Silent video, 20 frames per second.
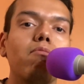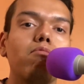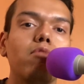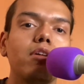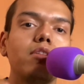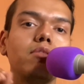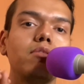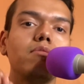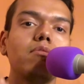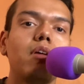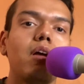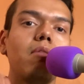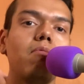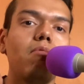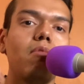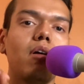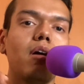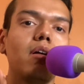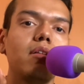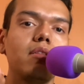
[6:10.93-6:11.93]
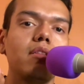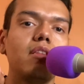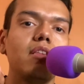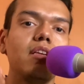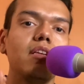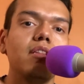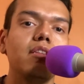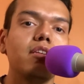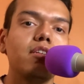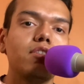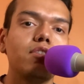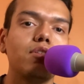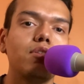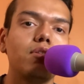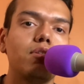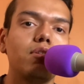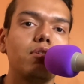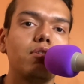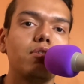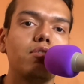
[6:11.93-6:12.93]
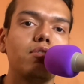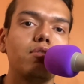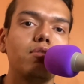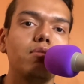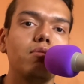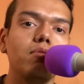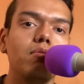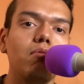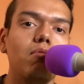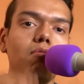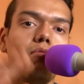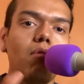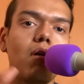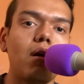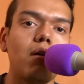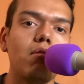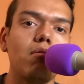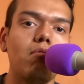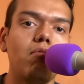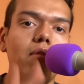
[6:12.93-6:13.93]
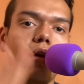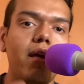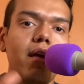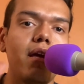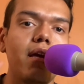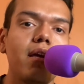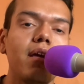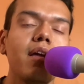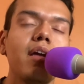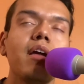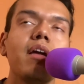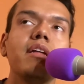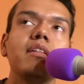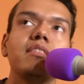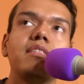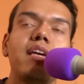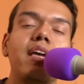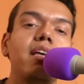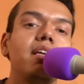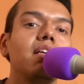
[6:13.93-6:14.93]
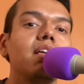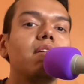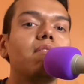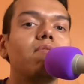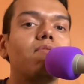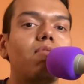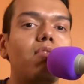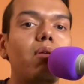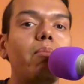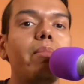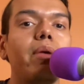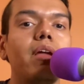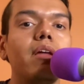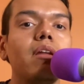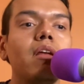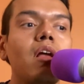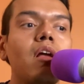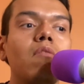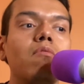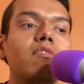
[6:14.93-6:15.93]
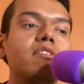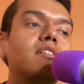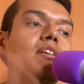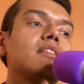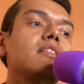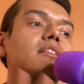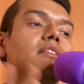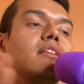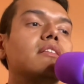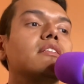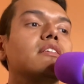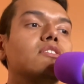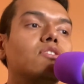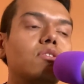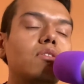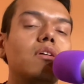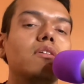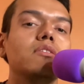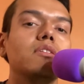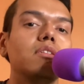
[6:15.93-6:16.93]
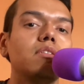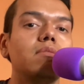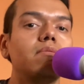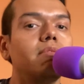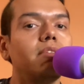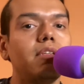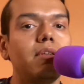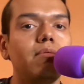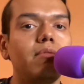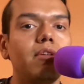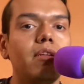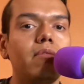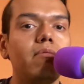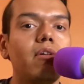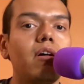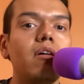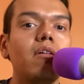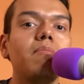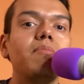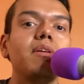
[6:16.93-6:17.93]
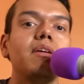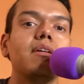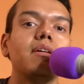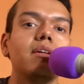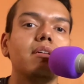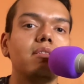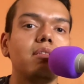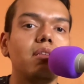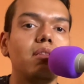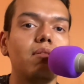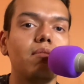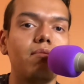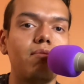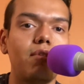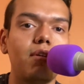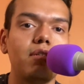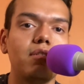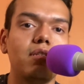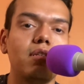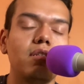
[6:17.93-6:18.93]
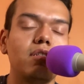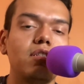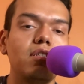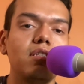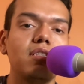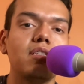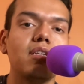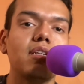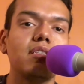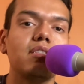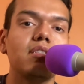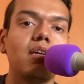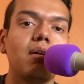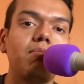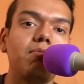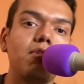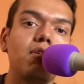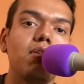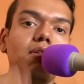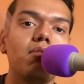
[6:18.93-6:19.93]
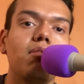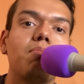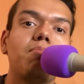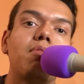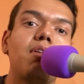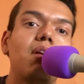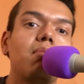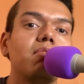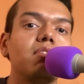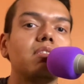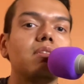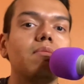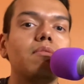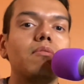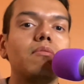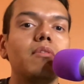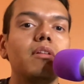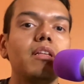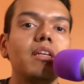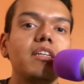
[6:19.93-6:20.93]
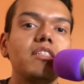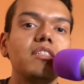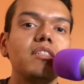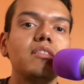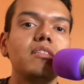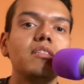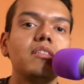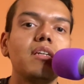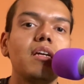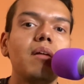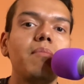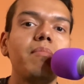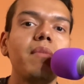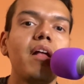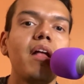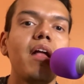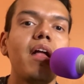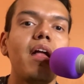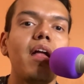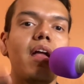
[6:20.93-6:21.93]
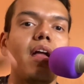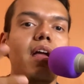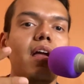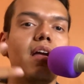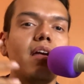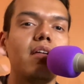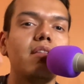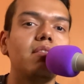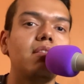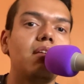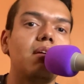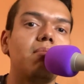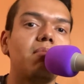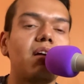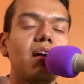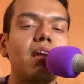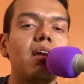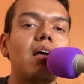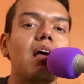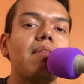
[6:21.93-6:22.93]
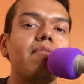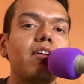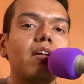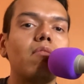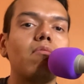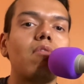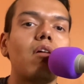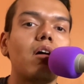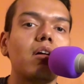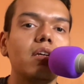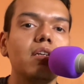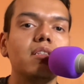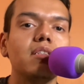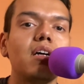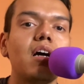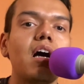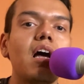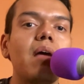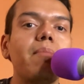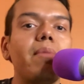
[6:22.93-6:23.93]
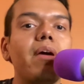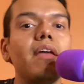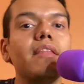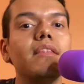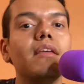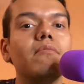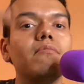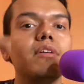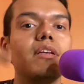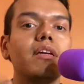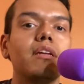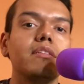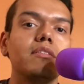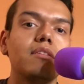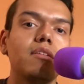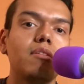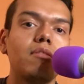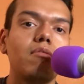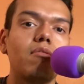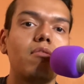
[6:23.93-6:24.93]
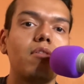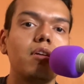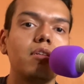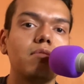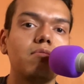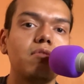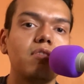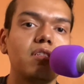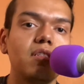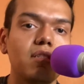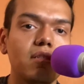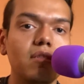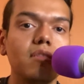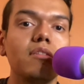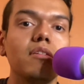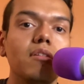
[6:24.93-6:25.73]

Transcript: what do I want the listeners to walk away taking from it? Which I think that this song does really, really well because in the verses, she sets up, the premise of the relationship and them kind of having a rocky time. And then we get into the chorus, which is,